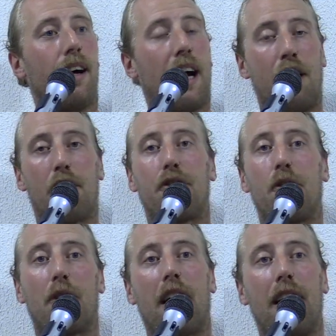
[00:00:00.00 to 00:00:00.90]

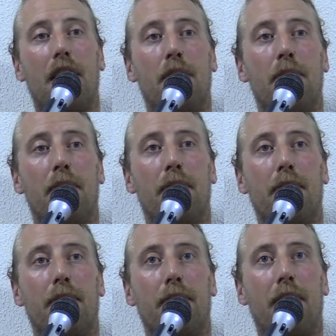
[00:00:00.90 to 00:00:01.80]
also kind of
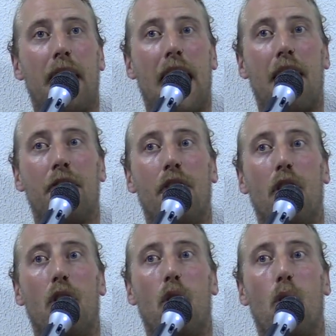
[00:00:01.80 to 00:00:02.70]
have the
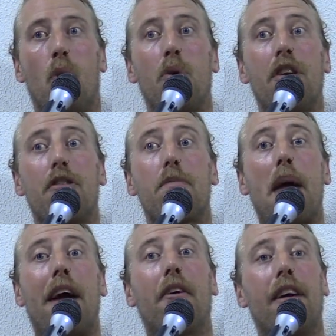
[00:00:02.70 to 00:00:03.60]
oldest
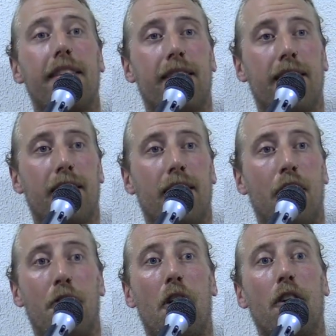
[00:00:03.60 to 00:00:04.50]
parents
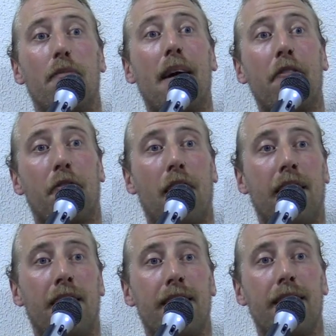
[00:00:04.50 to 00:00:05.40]
of all of my
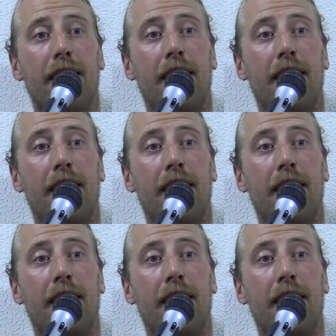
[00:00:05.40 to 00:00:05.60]
friends.